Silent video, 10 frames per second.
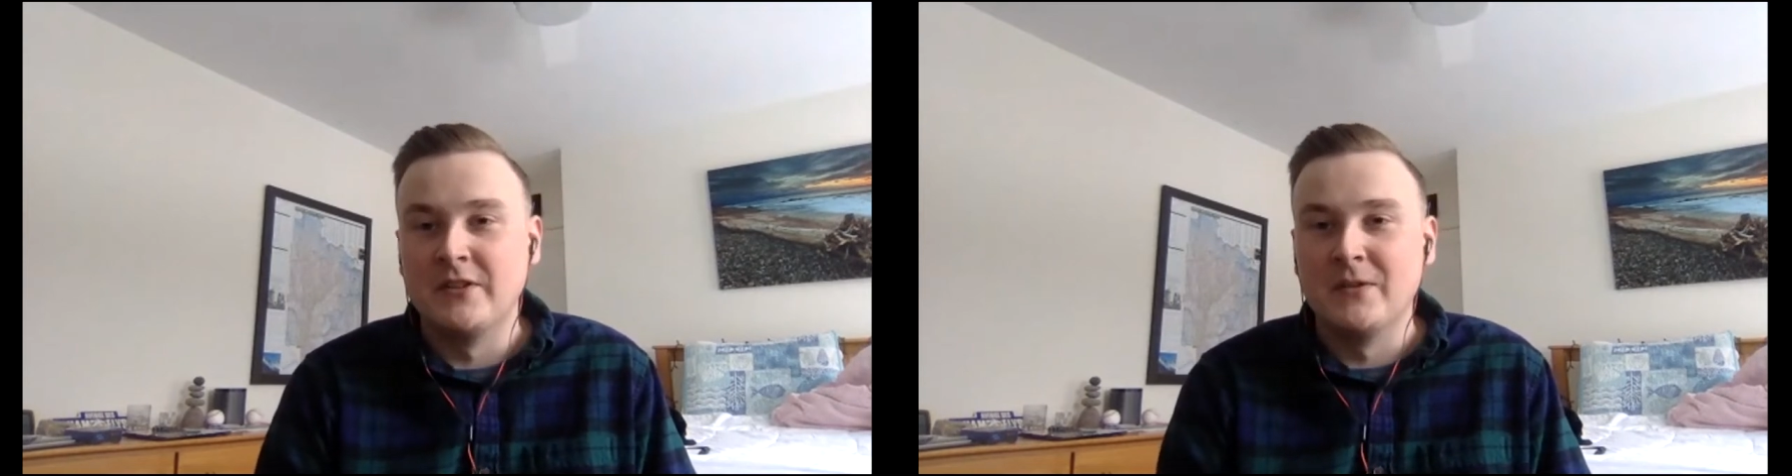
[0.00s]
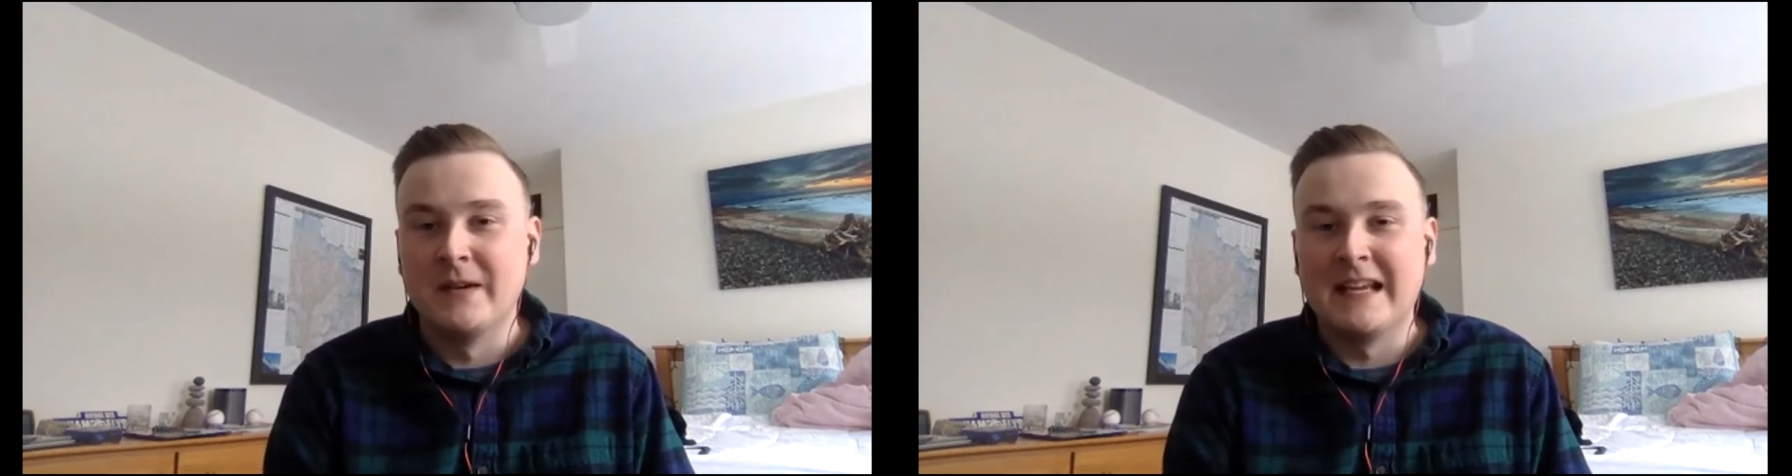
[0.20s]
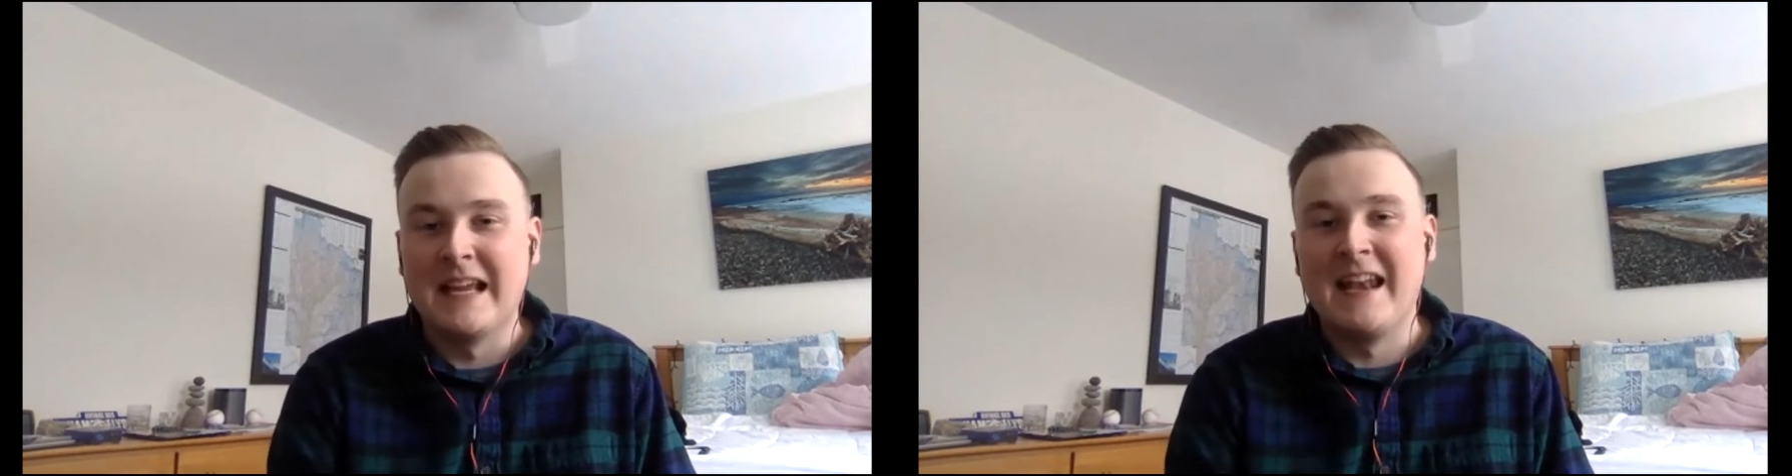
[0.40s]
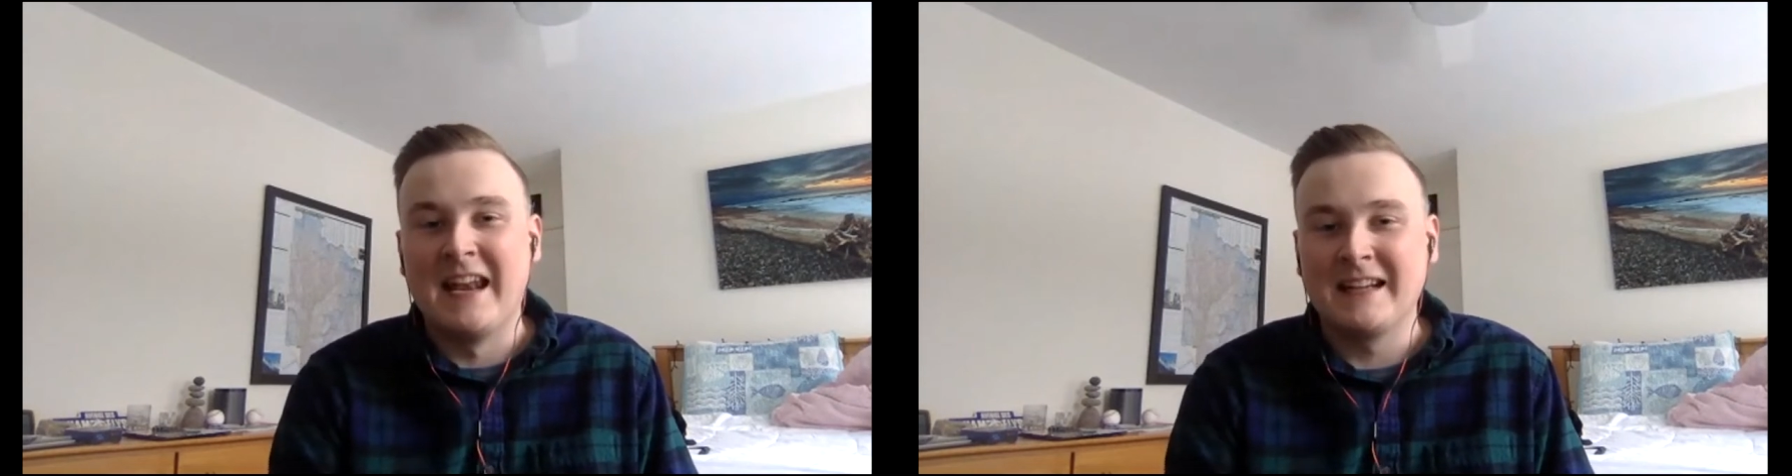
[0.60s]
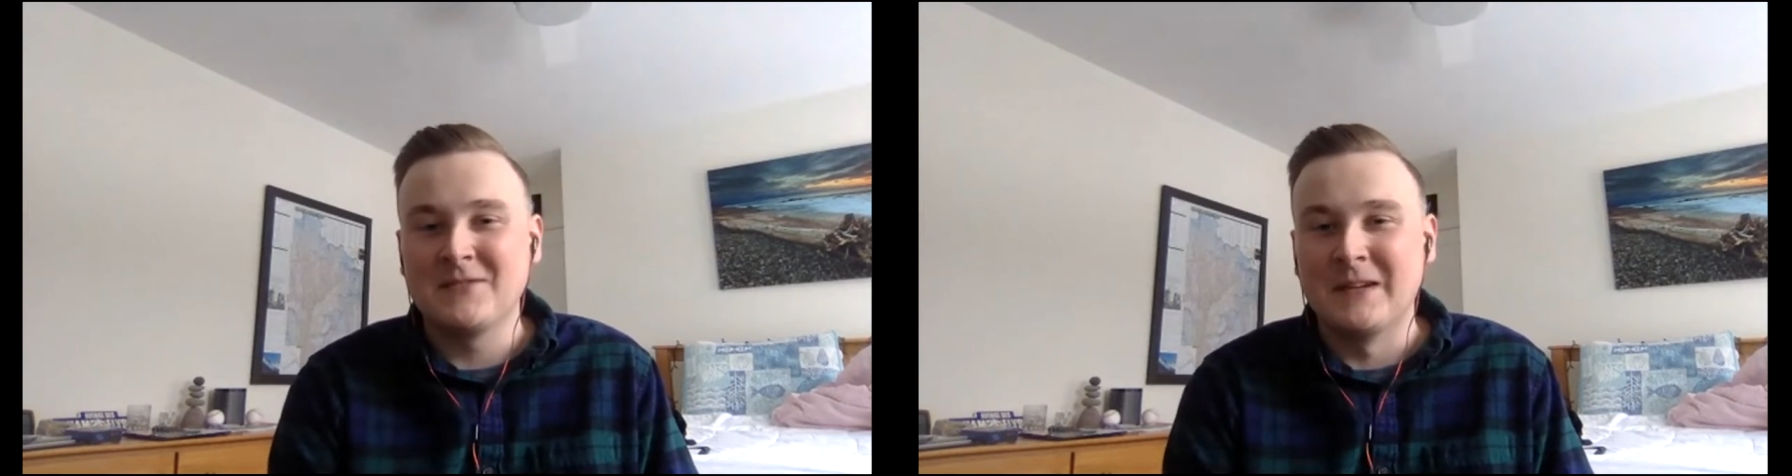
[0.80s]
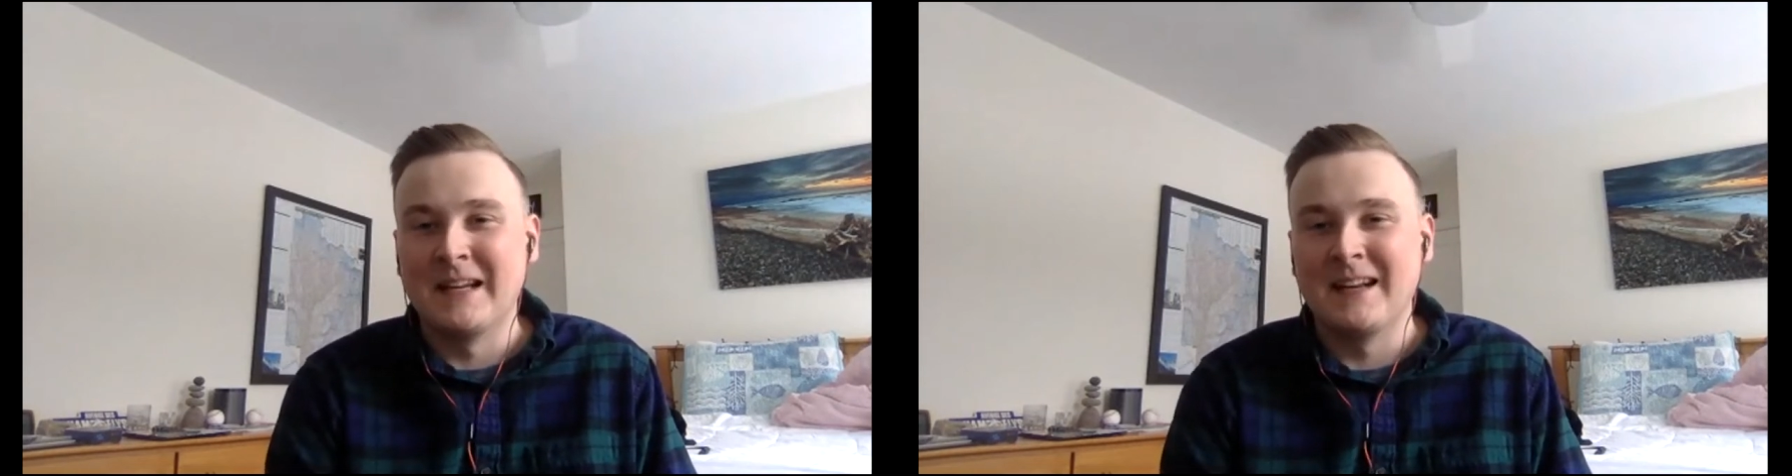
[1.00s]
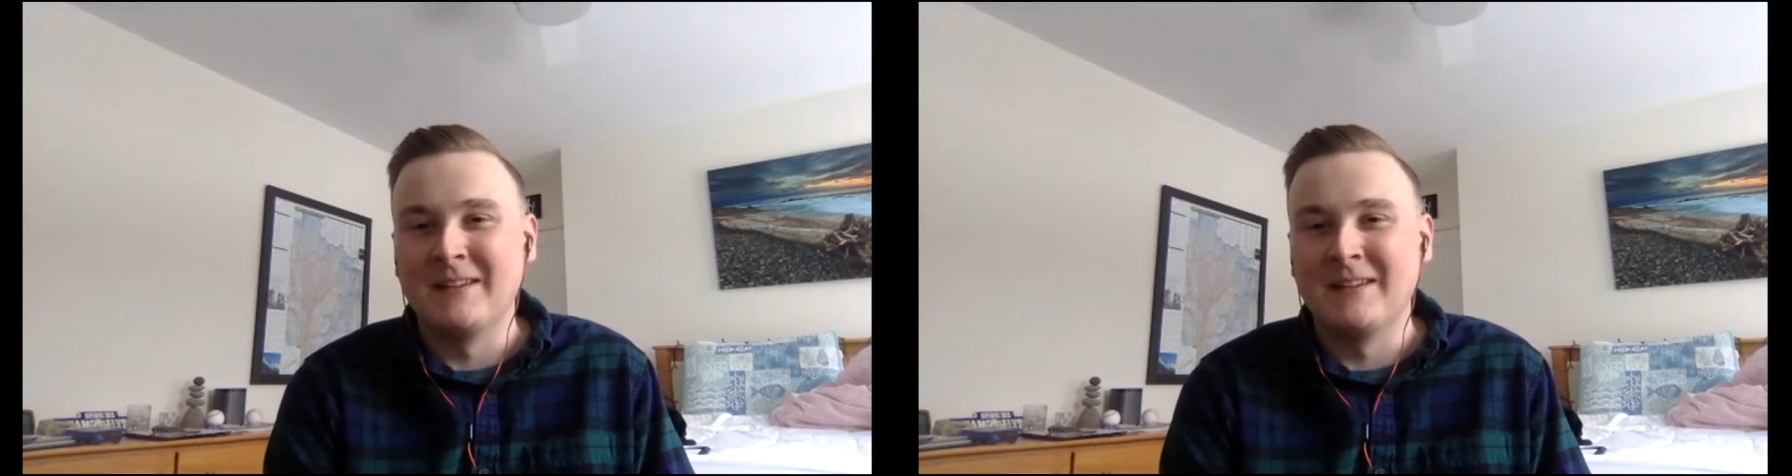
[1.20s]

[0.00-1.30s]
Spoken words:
to it again next week.